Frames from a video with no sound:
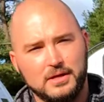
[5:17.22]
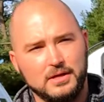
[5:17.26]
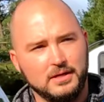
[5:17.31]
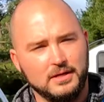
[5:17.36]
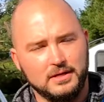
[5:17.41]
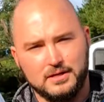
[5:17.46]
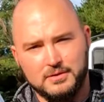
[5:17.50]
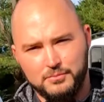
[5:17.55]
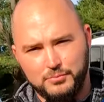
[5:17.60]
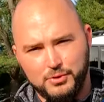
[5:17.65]

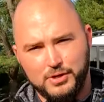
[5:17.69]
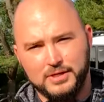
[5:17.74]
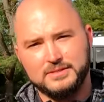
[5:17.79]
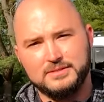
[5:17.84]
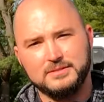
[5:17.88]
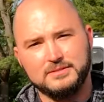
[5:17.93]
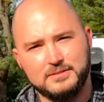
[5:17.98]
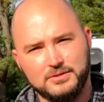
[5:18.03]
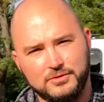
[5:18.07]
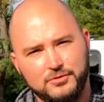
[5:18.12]
and it
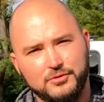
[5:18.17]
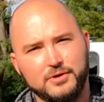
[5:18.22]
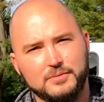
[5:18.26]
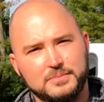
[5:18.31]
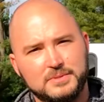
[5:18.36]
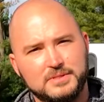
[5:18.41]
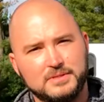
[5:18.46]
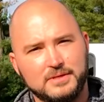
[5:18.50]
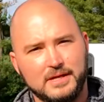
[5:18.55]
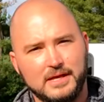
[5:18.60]
compresses and
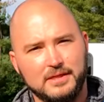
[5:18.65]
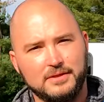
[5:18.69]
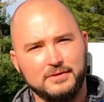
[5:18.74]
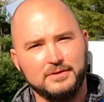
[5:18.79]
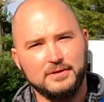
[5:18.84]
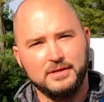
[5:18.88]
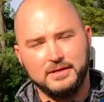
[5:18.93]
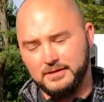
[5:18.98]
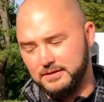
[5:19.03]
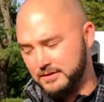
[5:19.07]
crimps
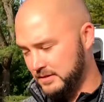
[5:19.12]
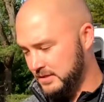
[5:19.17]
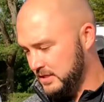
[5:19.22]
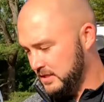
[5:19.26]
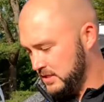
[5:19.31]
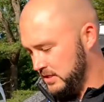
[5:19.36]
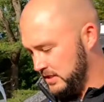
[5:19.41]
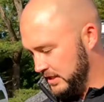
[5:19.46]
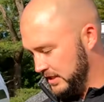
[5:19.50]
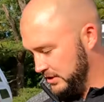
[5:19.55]
together. And
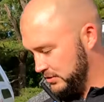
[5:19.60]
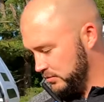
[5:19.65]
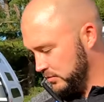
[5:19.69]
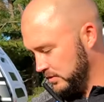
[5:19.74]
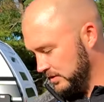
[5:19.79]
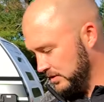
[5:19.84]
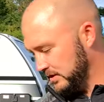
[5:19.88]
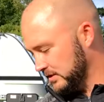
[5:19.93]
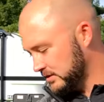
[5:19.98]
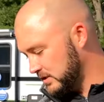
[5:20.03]
each
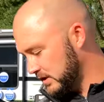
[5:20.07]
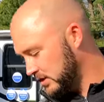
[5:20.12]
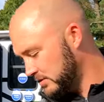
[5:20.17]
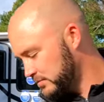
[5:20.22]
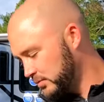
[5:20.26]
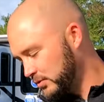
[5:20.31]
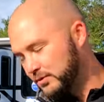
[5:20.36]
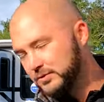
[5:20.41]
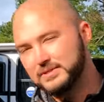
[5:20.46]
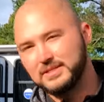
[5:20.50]
one of these
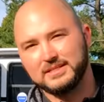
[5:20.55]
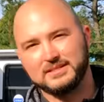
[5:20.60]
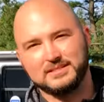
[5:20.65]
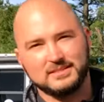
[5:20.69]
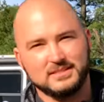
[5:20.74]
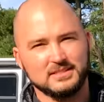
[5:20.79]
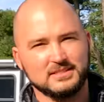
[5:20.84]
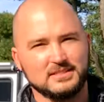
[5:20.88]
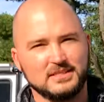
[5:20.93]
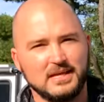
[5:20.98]
huck bolts has
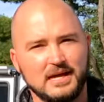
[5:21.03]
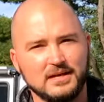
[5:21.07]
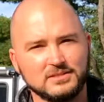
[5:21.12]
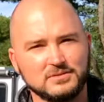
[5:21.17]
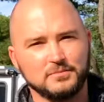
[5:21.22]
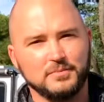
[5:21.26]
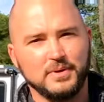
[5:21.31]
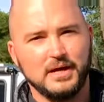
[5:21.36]
6,000